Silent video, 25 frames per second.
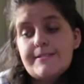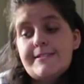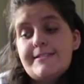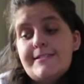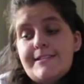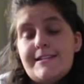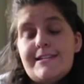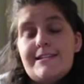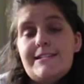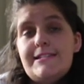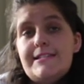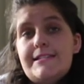
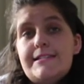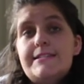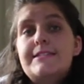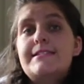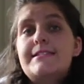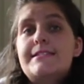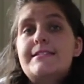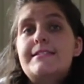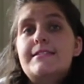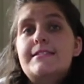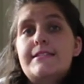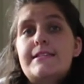
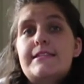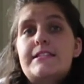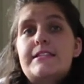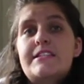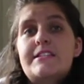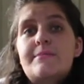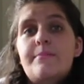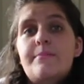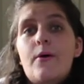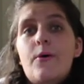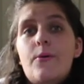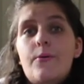sees the
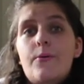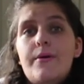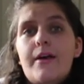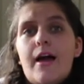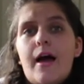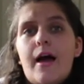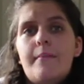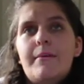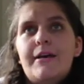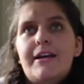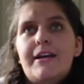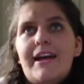smoke
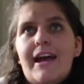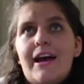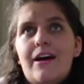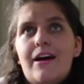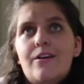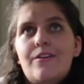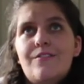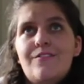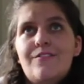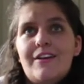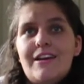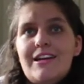coming
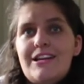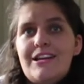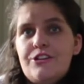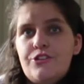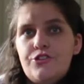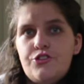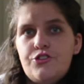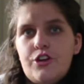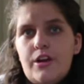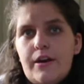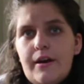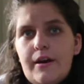out of the
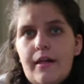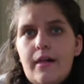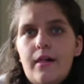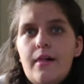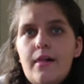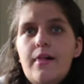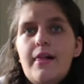engine.